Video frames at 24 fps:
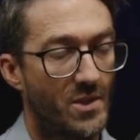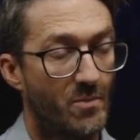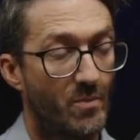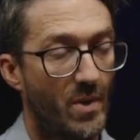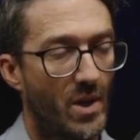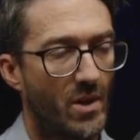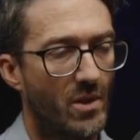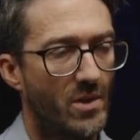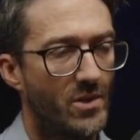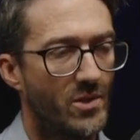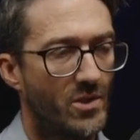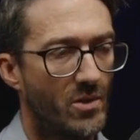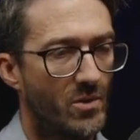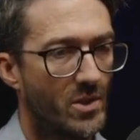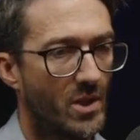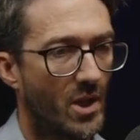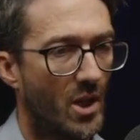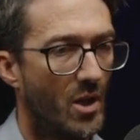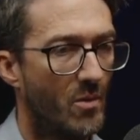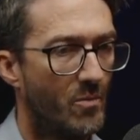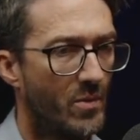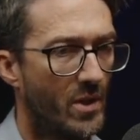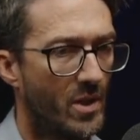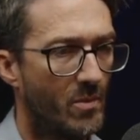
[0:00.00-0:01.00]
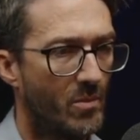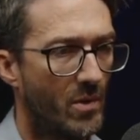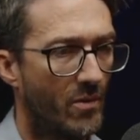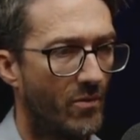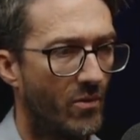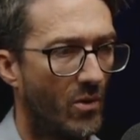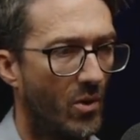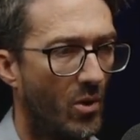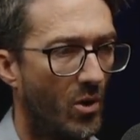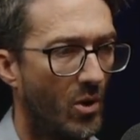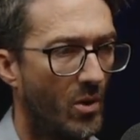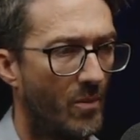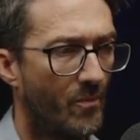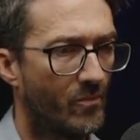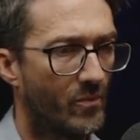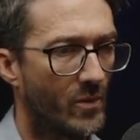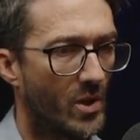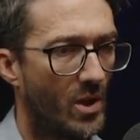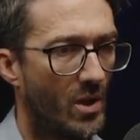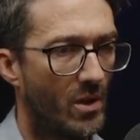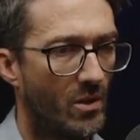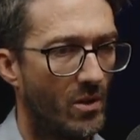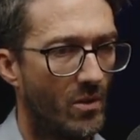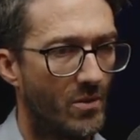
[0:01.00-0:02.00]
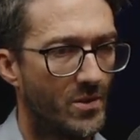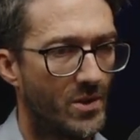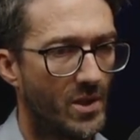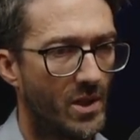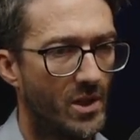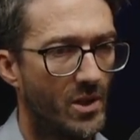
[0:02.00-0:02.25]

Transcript: spoken to you as a company before. And obviously,